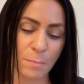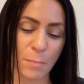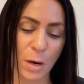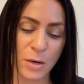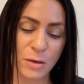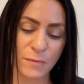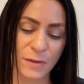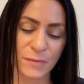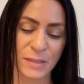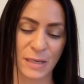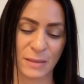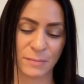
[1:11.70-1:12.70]
Mark
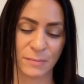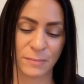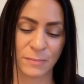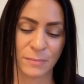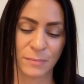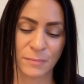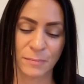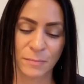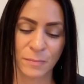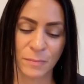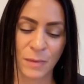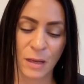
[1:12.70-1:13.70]
15.
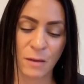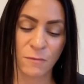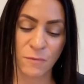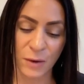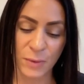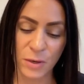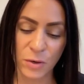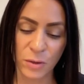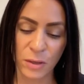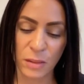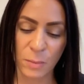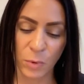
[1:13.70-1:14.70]
Very
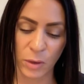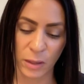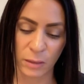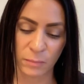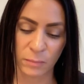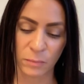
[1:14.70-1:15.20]
early in the morning,